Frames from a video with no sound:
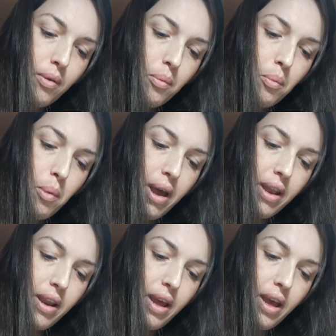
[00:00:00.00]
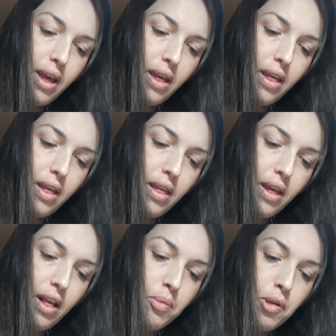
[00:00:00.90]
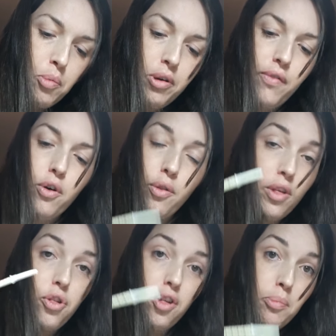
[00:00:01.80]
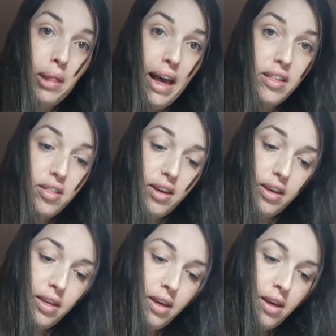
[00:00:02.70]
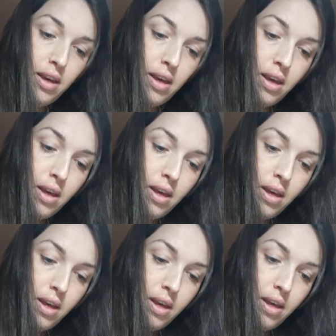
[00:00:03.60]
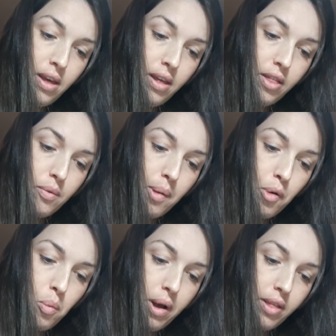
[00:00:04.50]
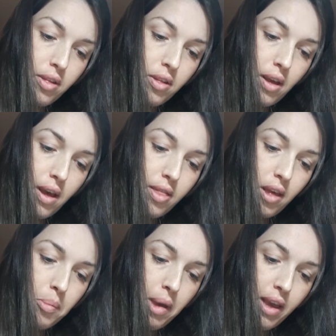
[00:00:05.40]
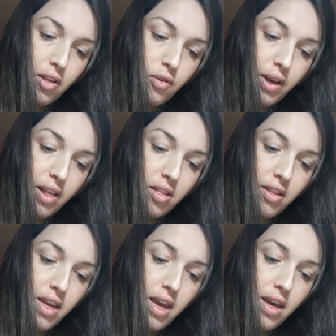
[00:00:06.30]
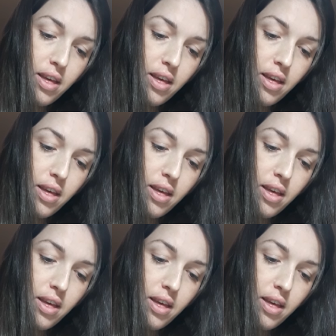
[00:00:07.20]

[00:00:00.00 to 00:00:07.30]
when it's much more difficult. It's just plastic. The rubber ones, they make it so it gets sticky.